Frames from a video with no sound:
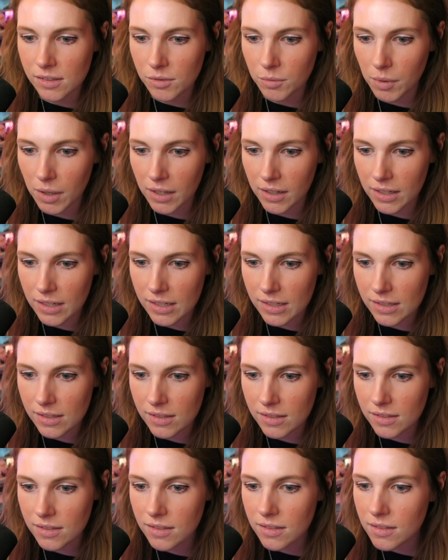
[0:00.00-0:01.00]
Where
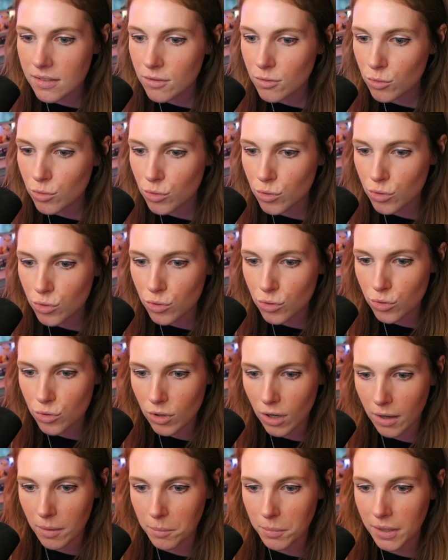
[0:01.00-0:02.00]
is
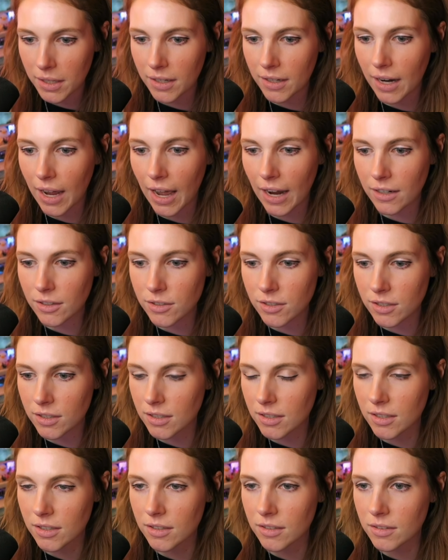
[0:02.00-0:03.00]
non-player
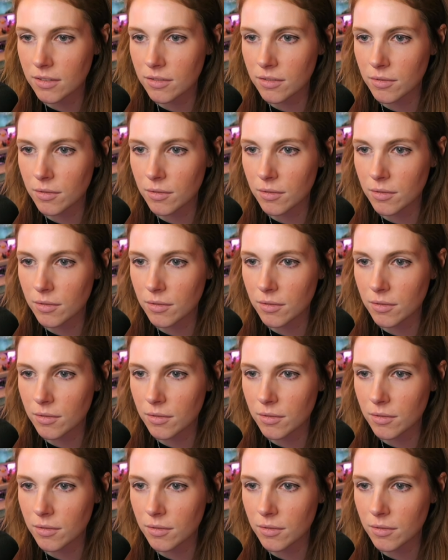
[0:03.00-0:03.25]
actor?